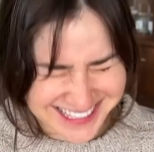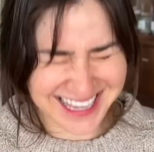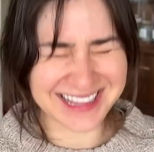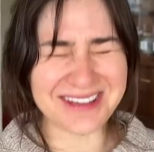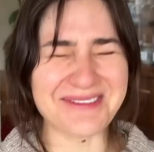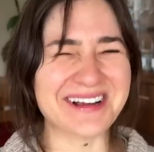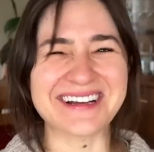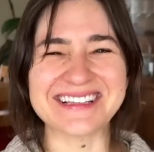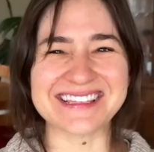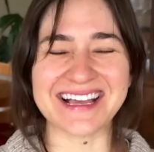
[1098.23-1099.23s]
Like the
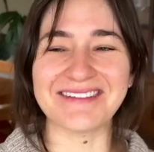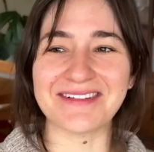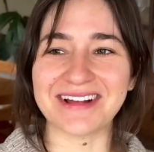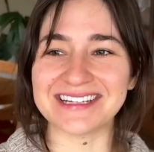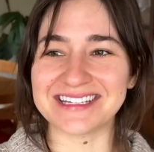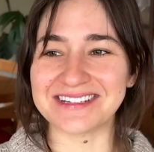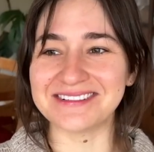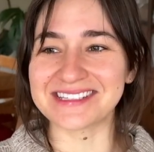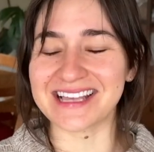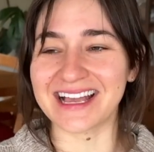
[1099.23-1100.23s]
weirdest thing I've ever had to do
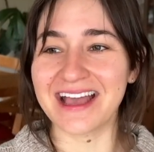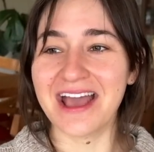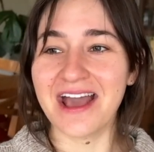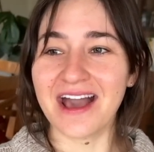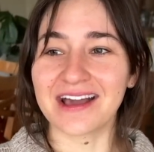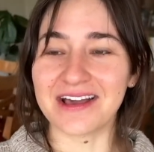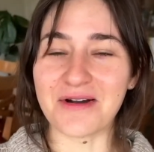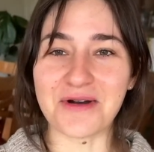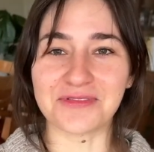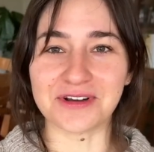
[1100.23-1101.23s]
was like
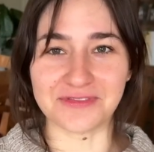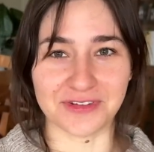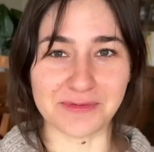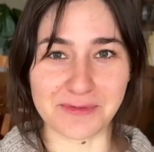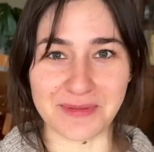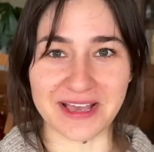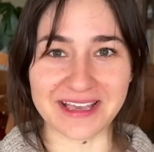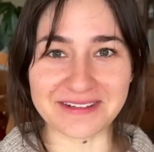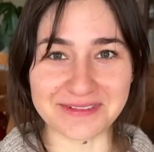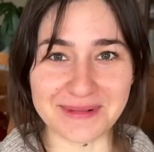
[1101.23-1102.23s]
go over and fill up a
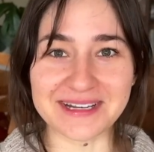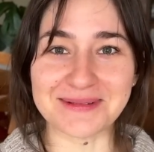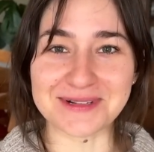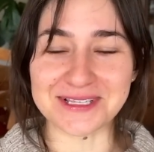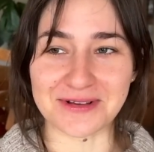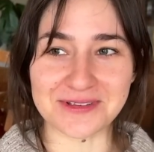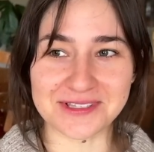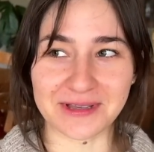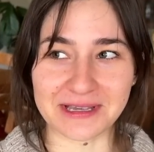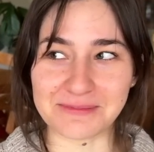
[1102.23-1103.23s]
bucket for my neighbor's hose
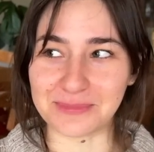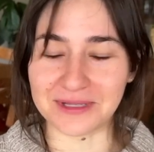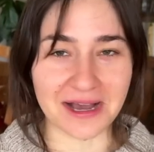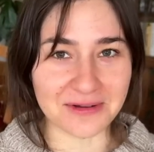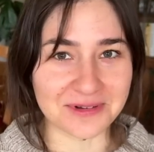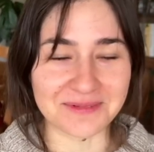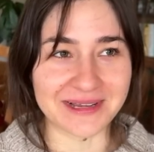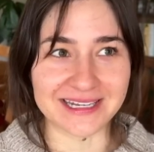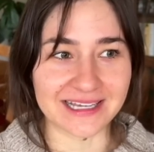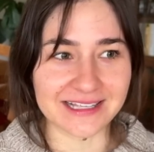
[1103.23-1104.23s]
so I could block one of my
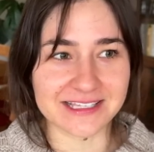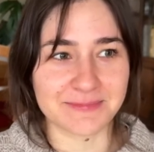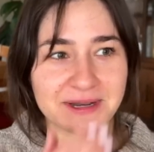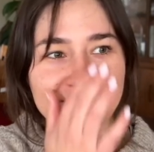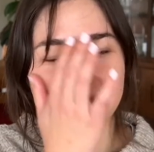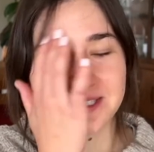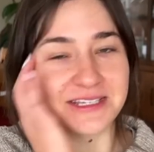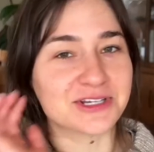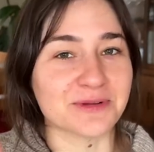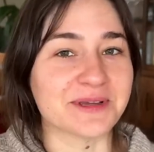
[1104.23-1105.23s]
knits, but I was like
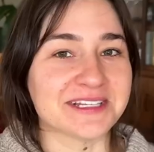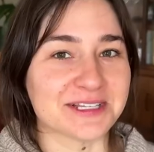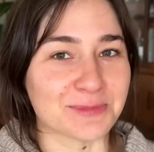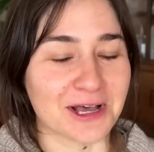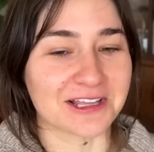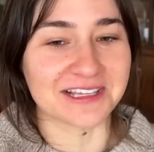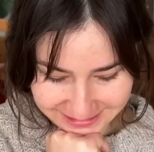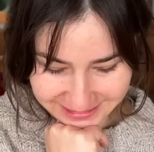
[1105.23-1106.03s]
determined to block this.